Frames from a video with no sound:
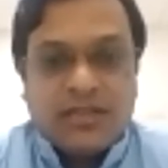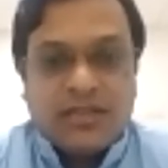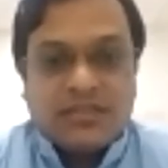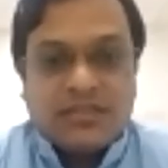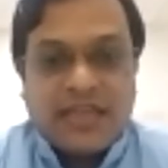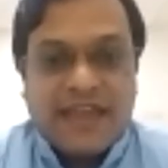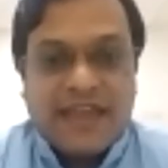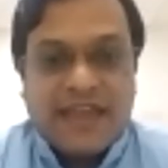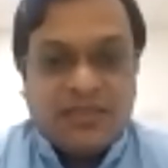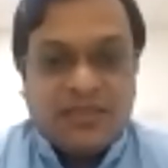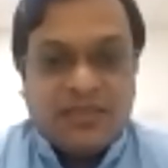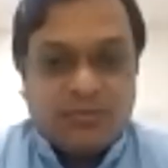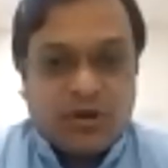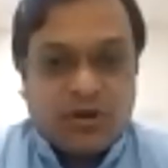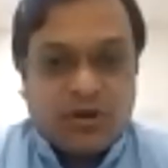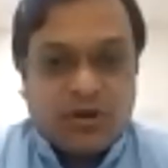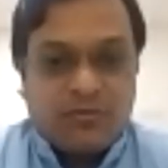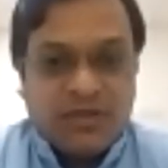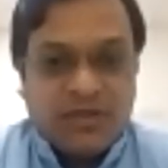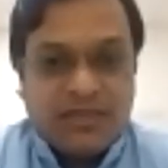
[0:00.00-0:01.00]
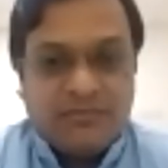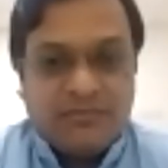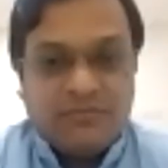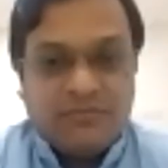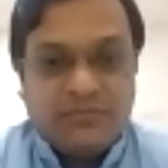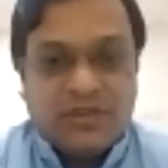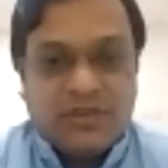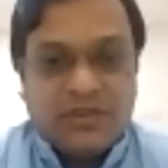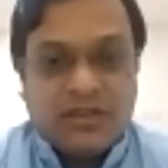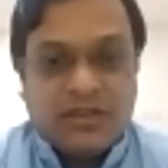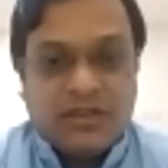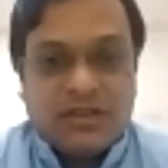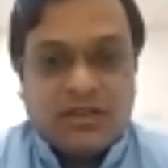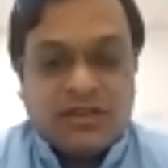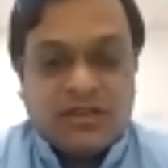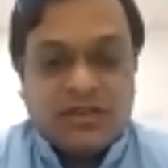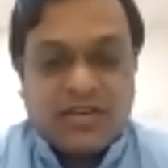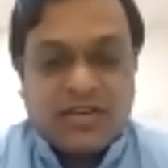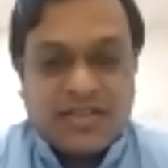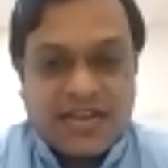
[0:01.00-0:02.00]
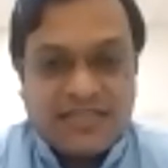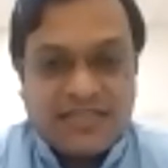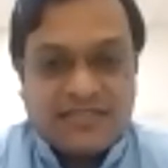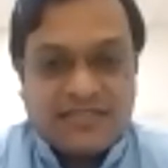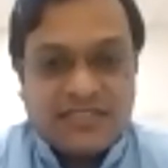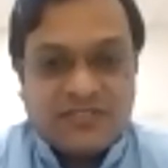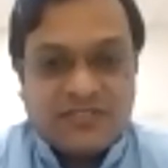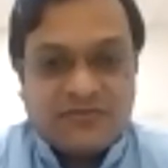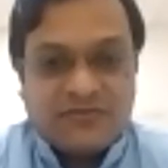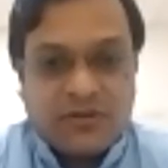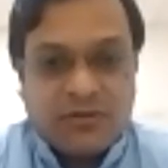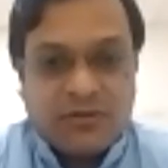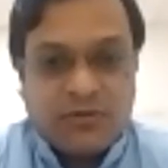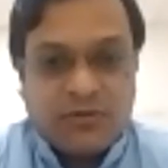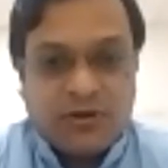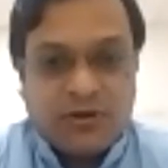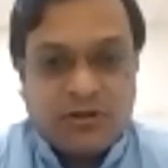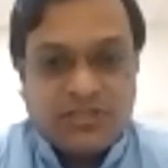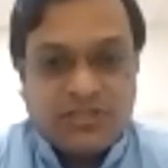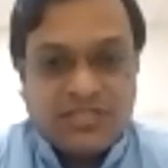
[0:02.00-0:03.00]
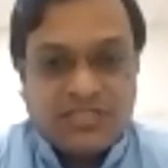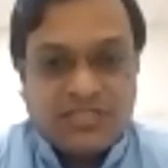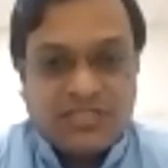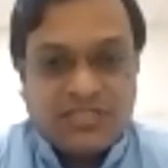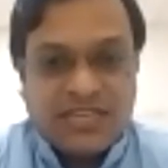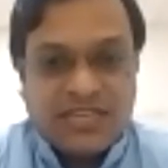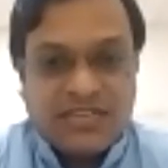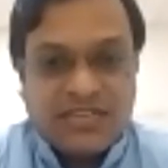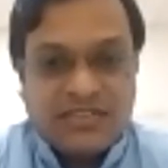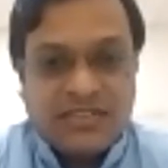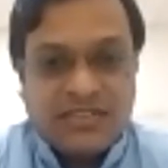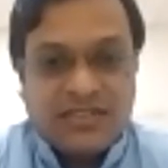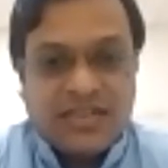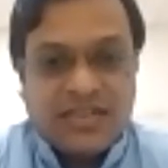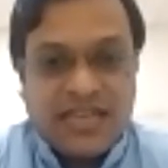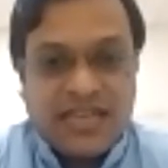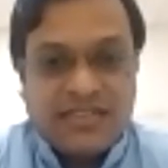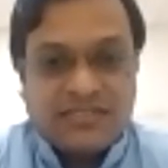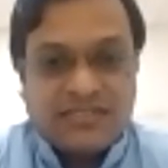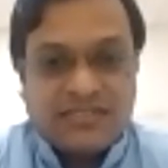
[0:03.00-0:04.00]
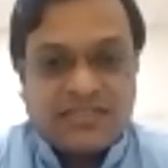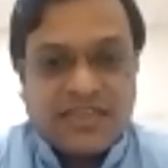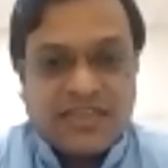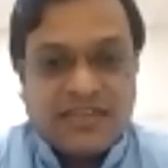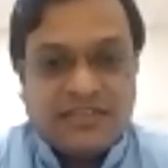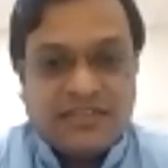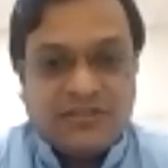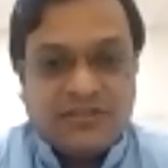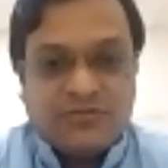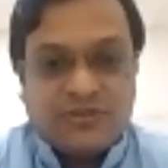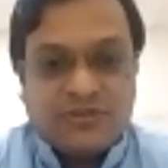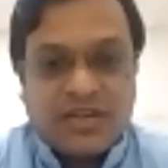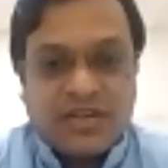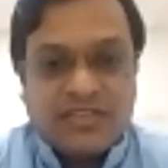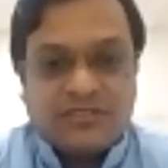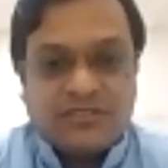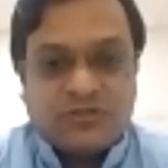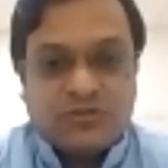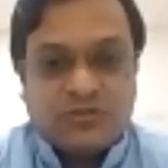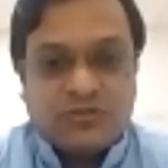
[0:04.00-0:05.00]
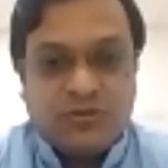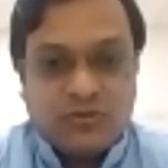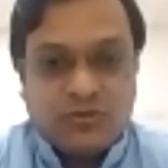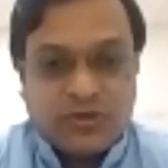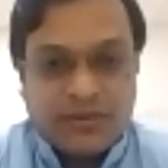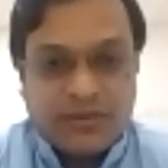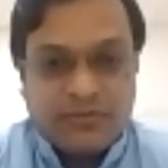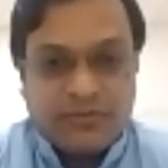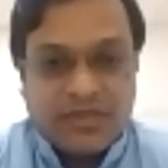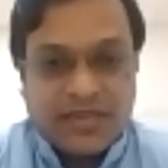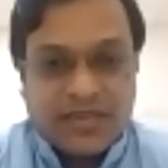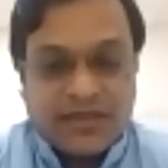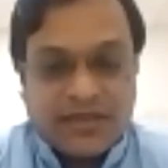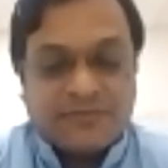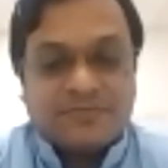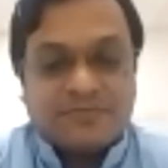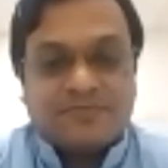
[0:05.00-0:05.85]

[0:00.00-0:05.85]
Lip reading: any problem arises from all these same lines can give rise to leukemia.